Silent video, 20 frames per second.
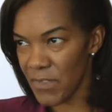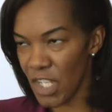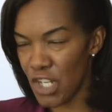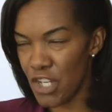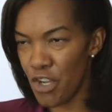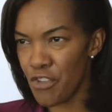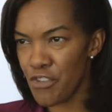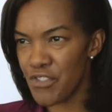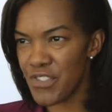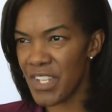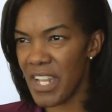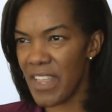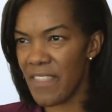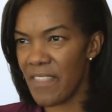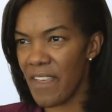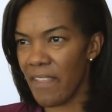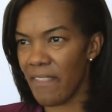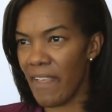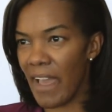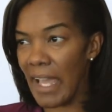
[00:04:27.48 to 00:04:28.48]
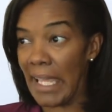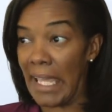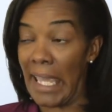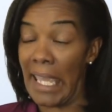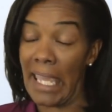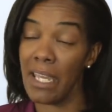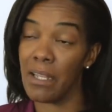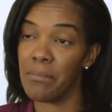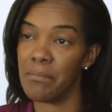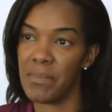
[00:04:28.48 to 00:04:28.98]
you know, there's anything that
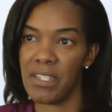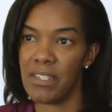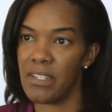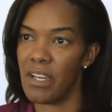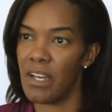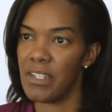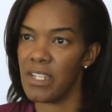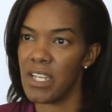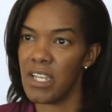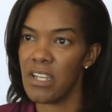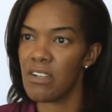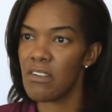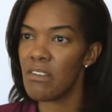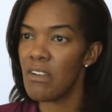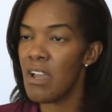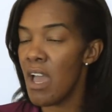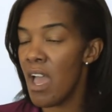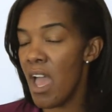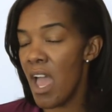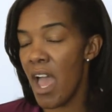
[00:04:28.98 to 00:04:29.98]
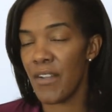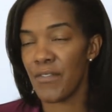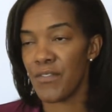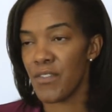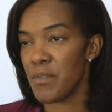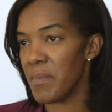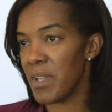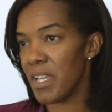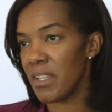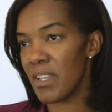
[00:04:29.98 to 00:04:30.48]
can't be done here. And
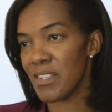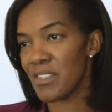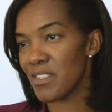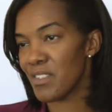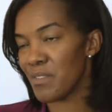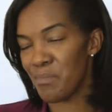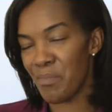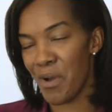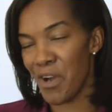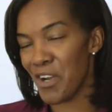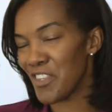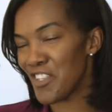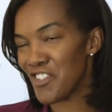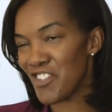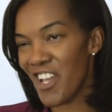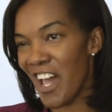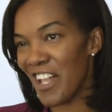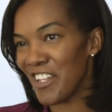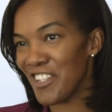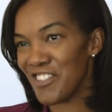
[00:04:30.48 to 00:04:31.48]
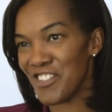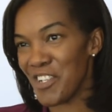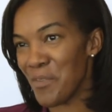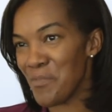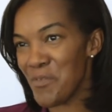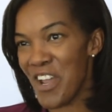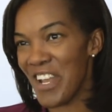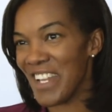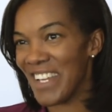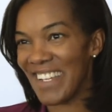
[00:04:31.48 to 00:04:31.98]
for me, that's part of the challenge. I'm
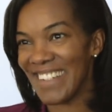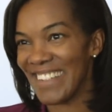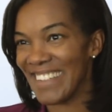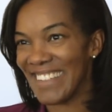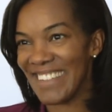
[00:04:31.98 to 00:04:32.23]
ready.